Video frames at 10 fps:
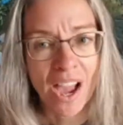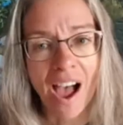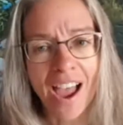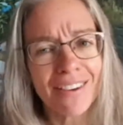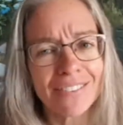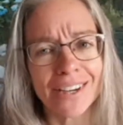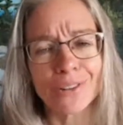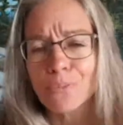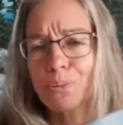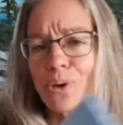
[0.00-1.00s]
I have
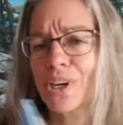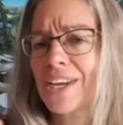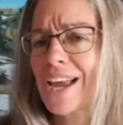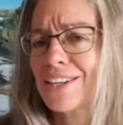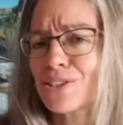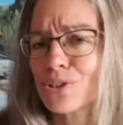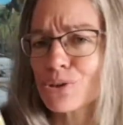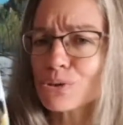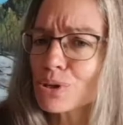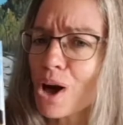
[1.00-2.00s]
another book, and it's
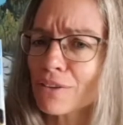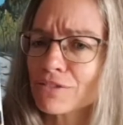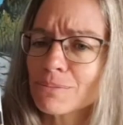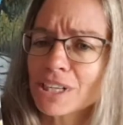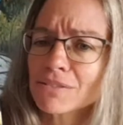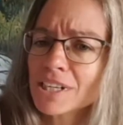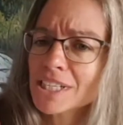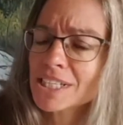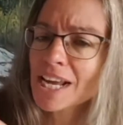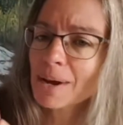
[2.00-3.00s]
too long for me to read
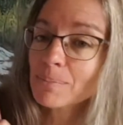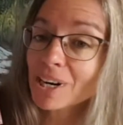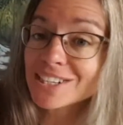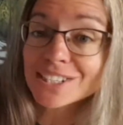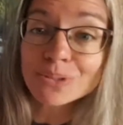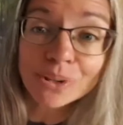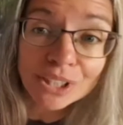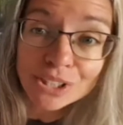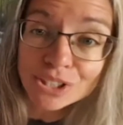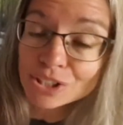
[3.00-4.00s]
today, but I just
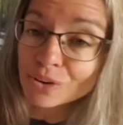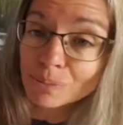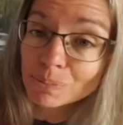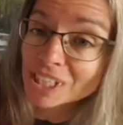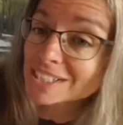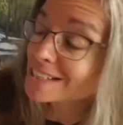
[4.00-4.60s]
wanted to show it because